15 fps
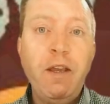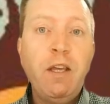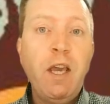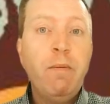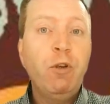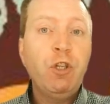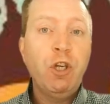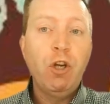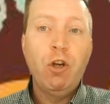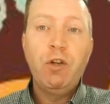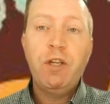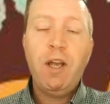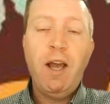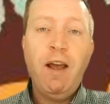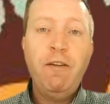Game
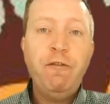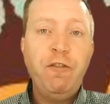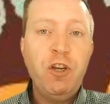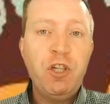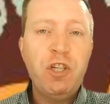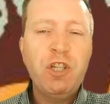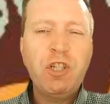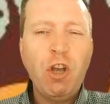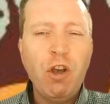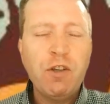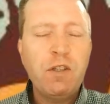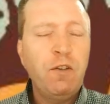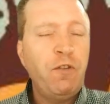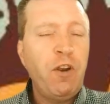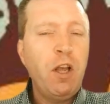adjourned, and Fischer
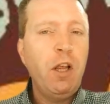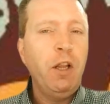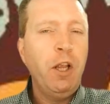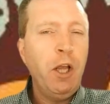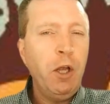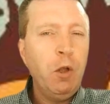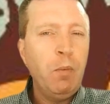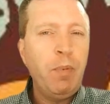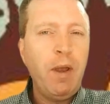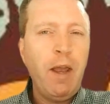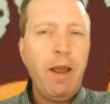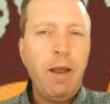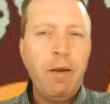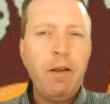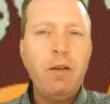starts to feel a little
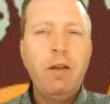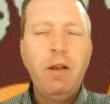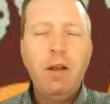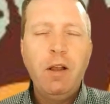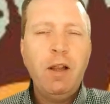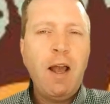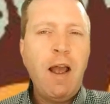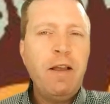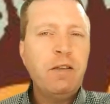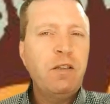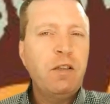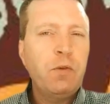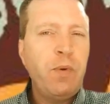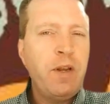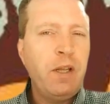bit like there's
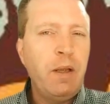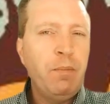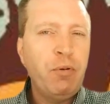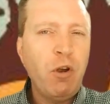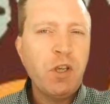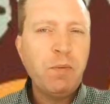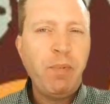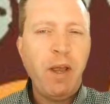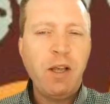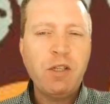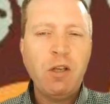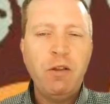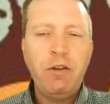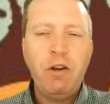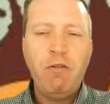a swindling
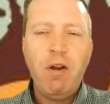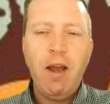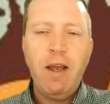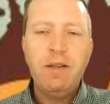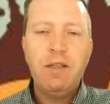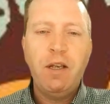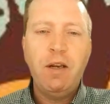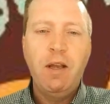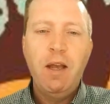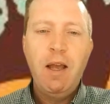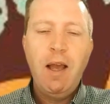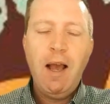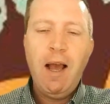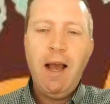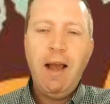prospects on the horizon.
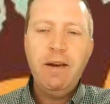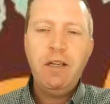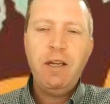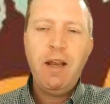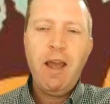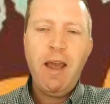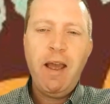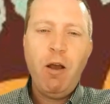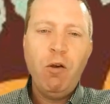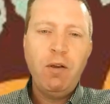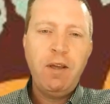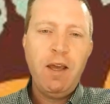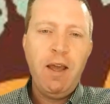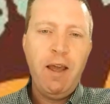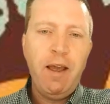And yeah,
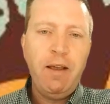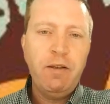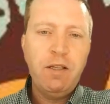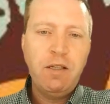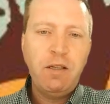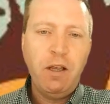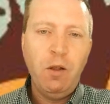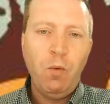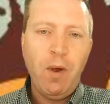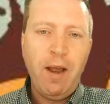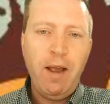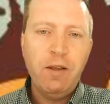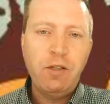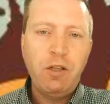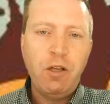okay, still
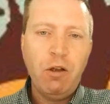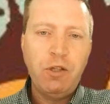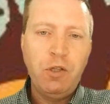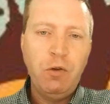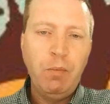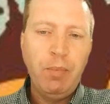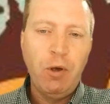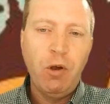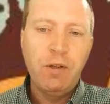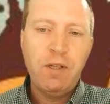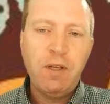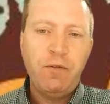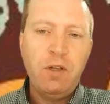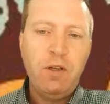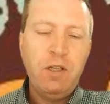white has got two
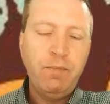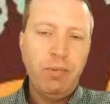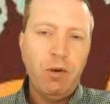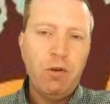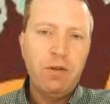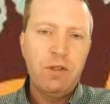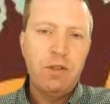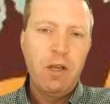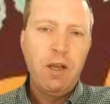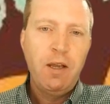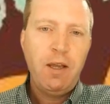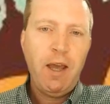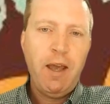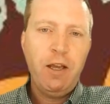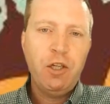pawns after these pawns
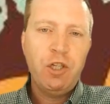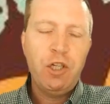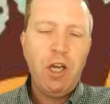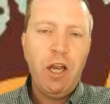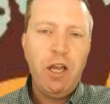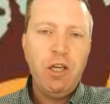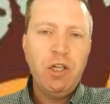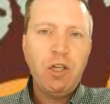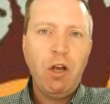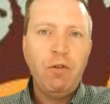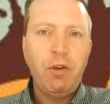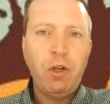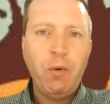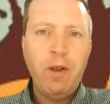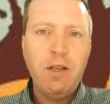get exchanged
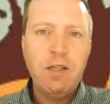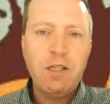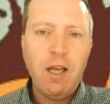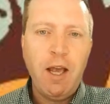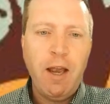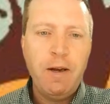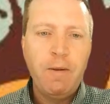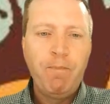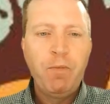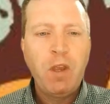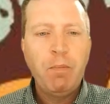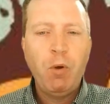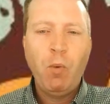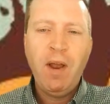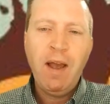on the queen side,
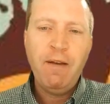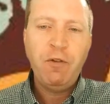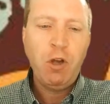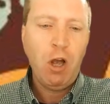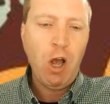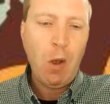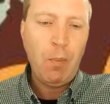but we have got